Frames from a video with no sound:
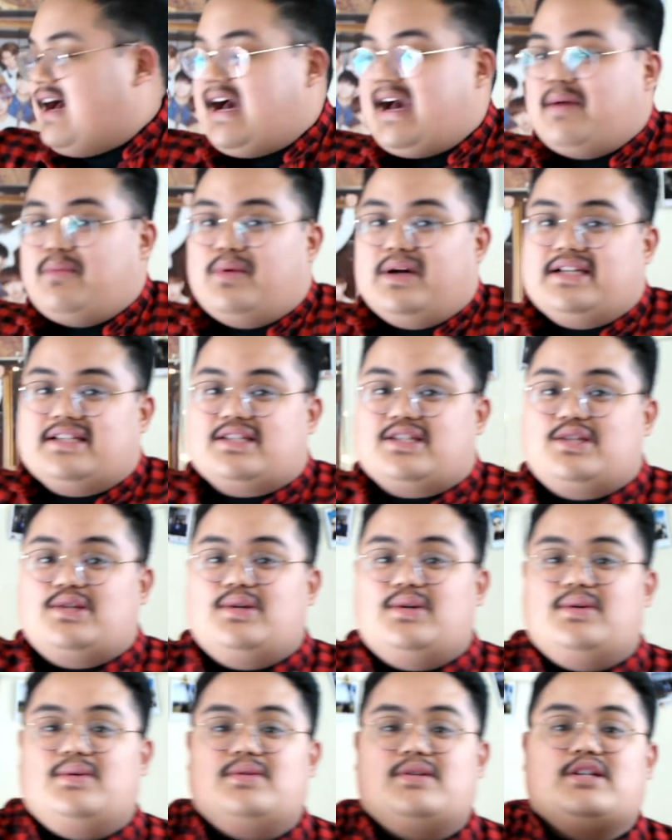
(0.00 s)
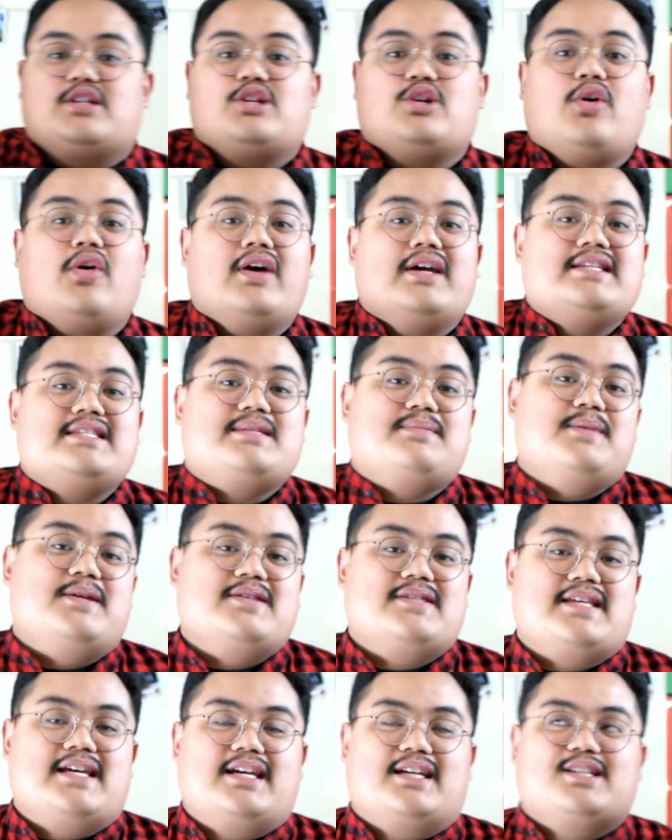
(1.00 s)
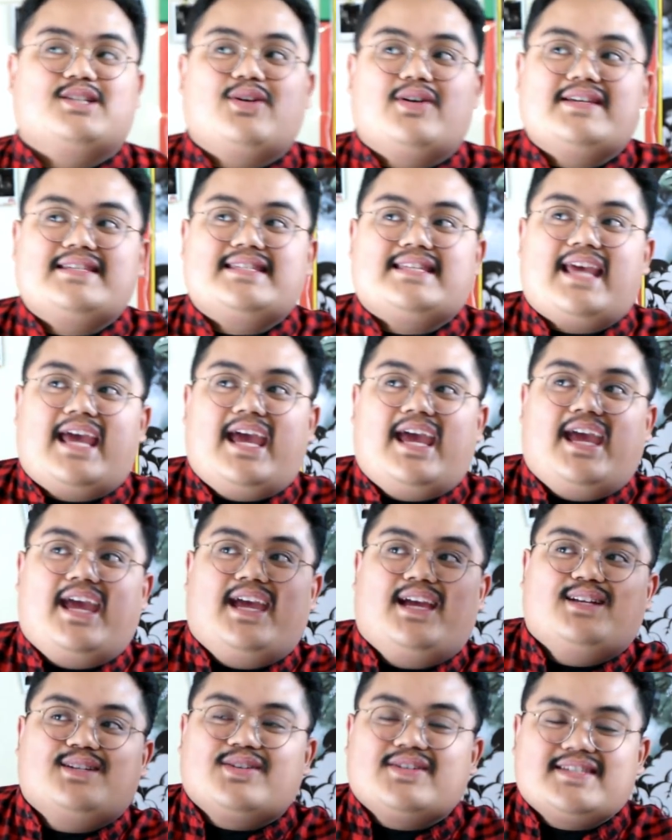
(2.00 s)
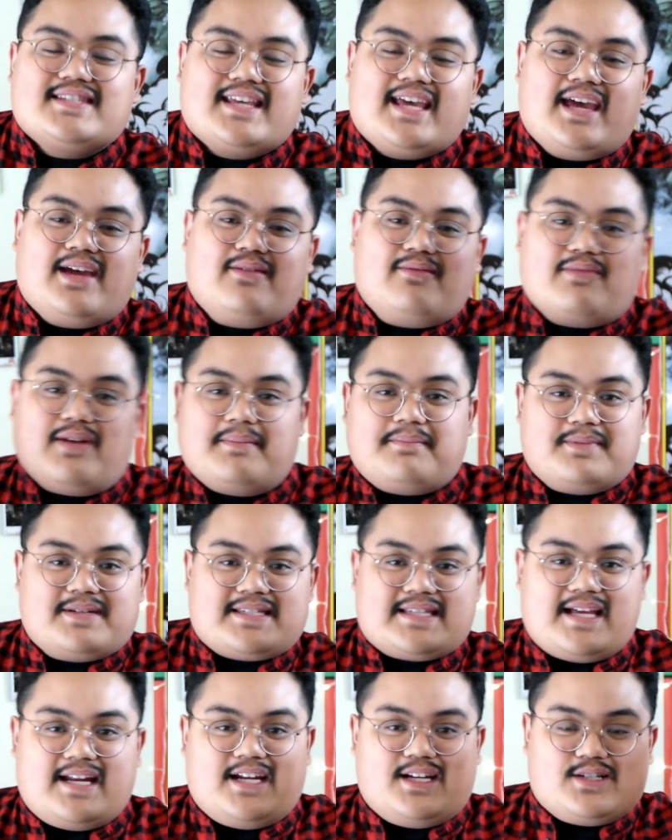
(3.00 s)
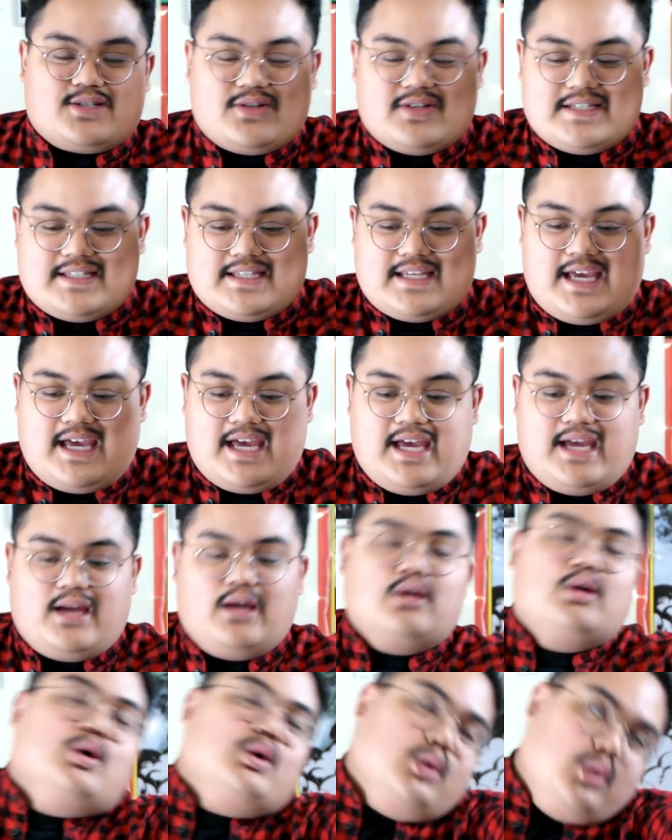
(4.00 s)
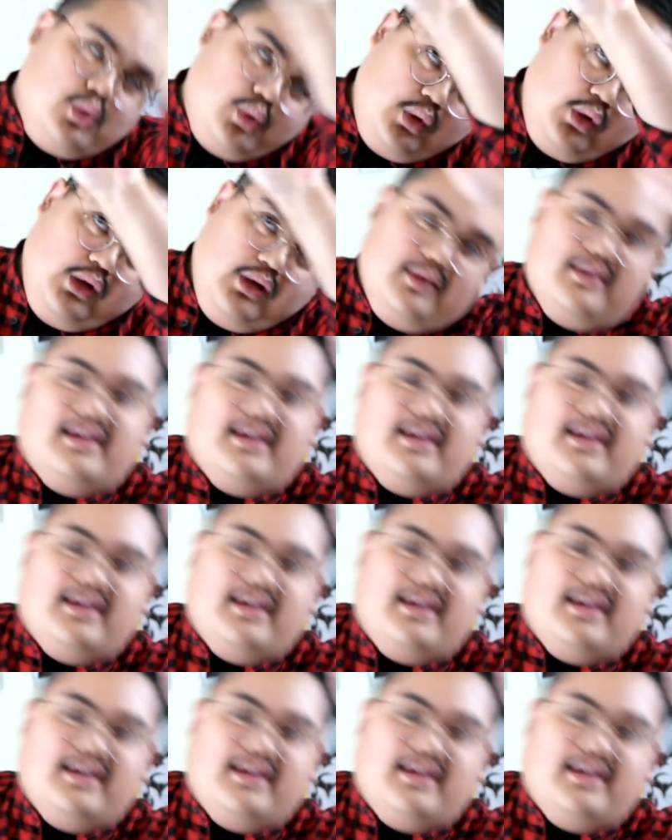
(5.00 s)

I went to Choice Game, representing Choice Game. Woo!